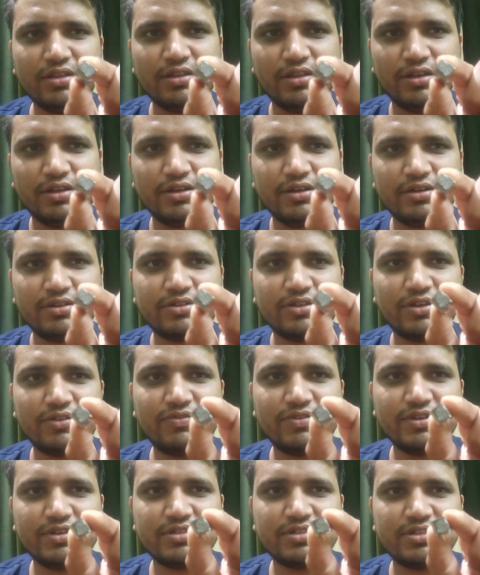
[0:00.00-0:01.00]
the
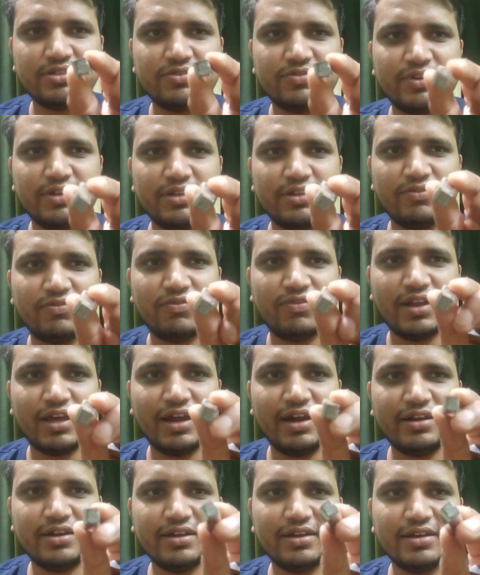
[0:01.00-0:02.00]
surface is very
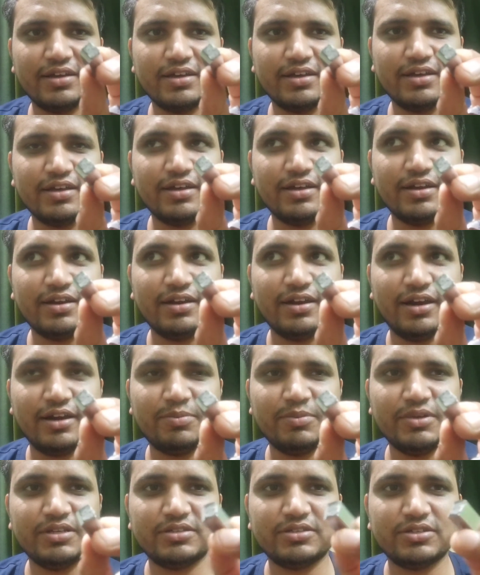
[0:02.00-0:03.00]
flat, that
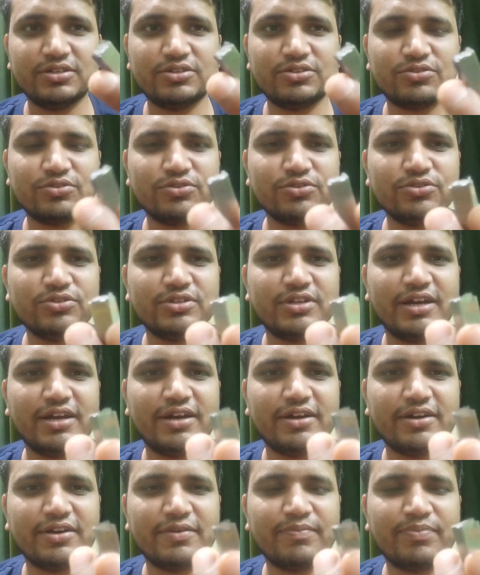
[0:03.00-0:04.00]
means it shows
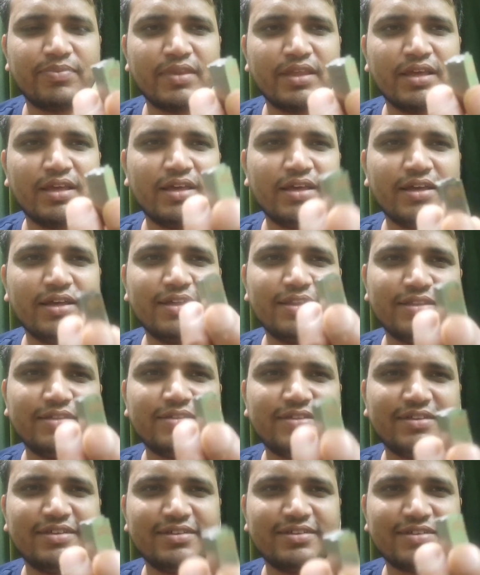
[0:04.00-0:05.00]
that
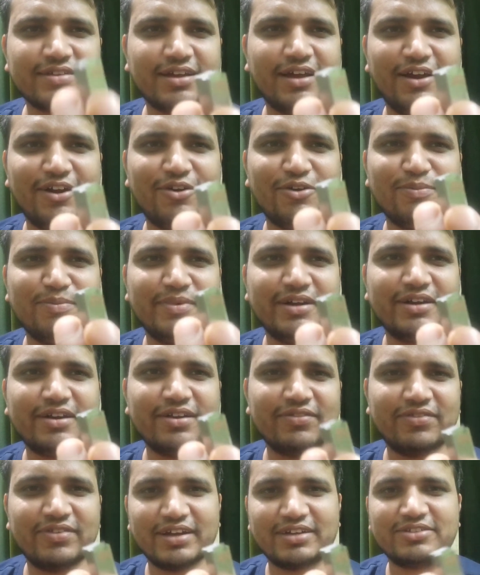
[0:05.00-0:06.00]
this is kind of brittle
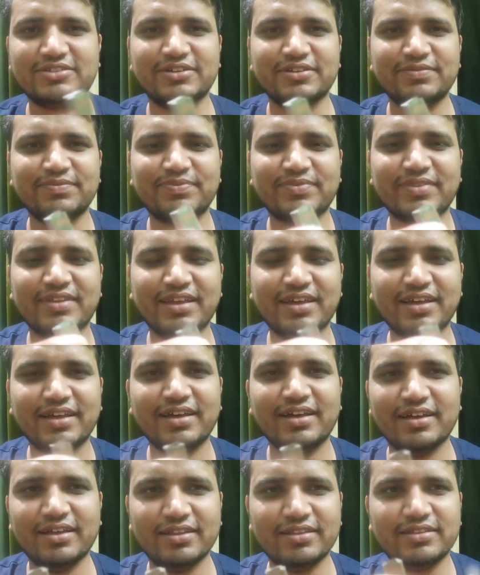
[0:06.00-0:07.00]
fracture,
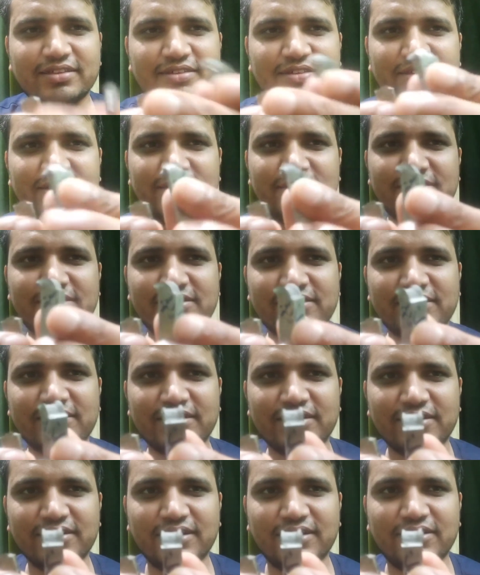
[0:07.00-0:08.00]
and this is
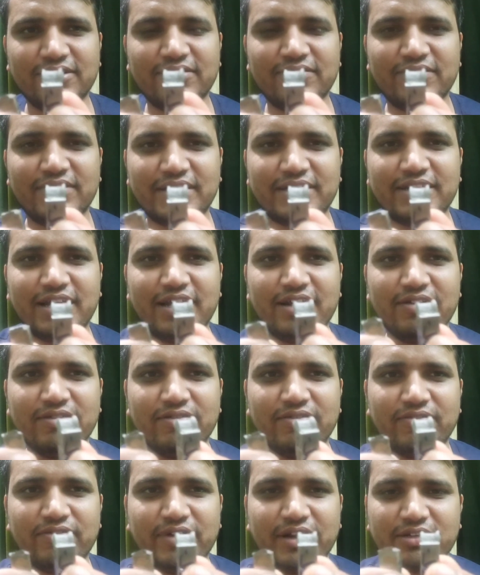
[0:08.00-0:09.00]
kind of ductile
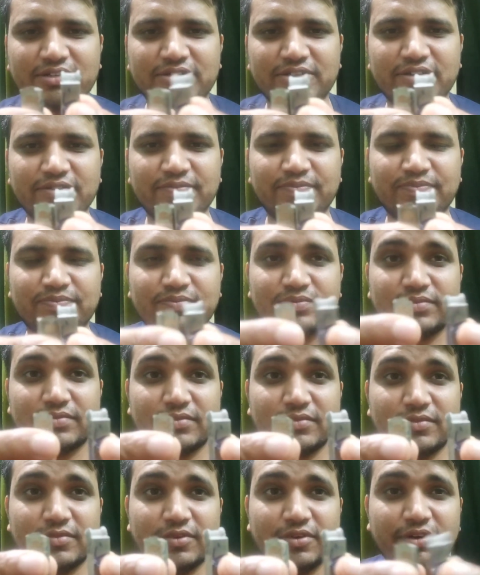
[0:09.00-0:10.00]
fracture.
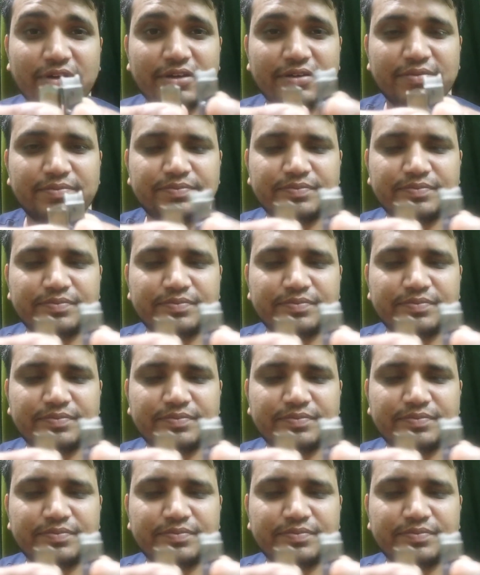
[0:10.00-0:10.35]
Okay,